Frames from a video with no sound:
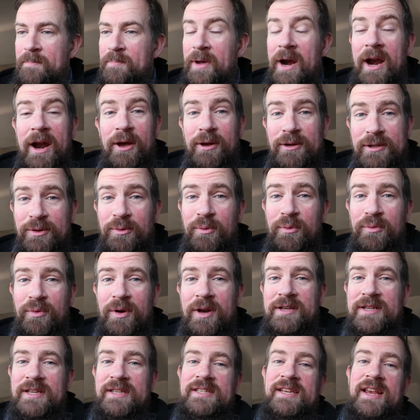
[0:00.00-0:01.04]
But I also
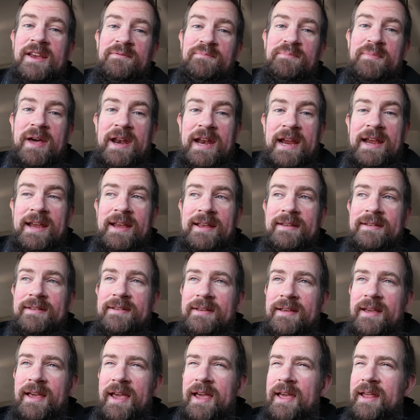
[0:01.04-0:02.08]
want to save money.
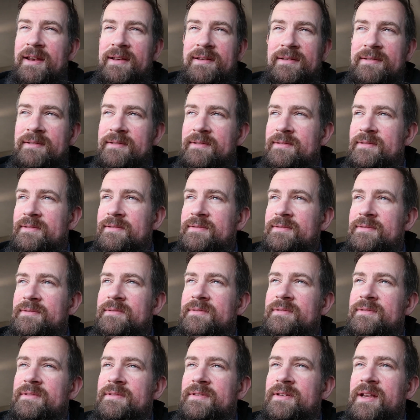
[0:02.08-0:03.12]
And,
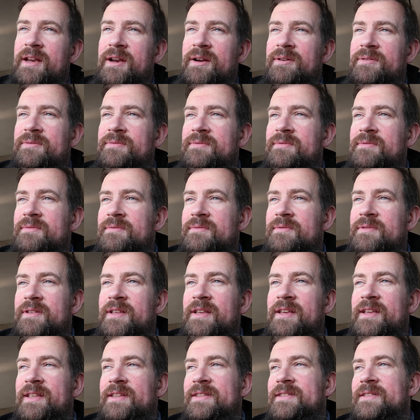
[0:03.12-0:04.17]
you know,
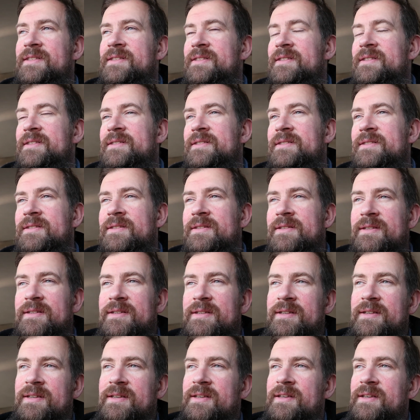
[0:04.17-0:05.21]
it's
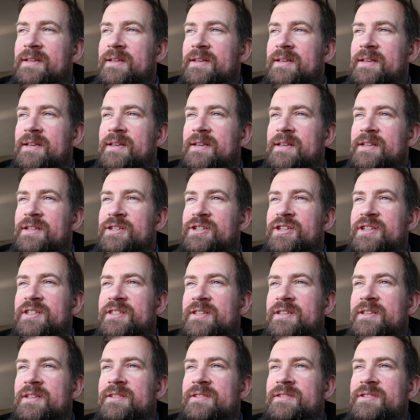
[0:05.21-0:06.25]

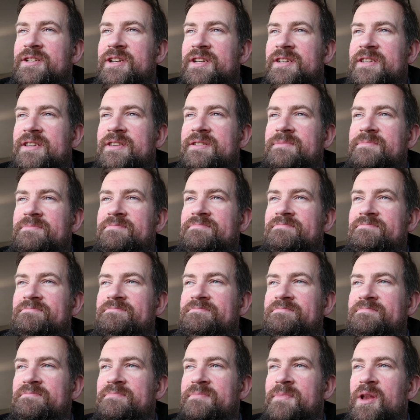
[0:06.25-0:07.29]
just, just
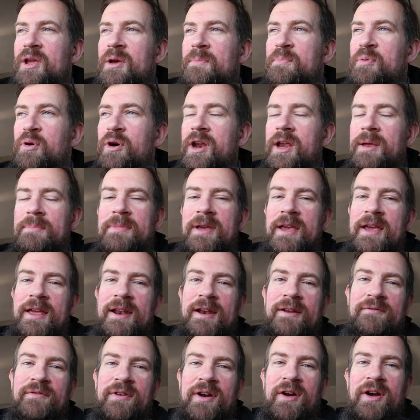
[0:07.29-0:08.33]
putting me
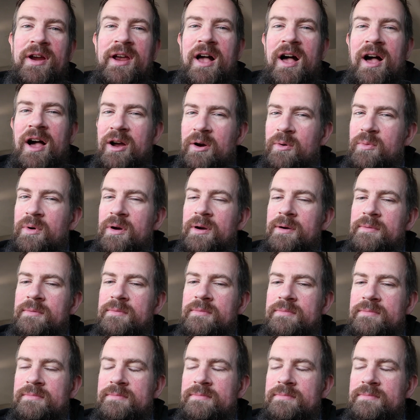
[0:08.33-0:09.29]
in a very awkward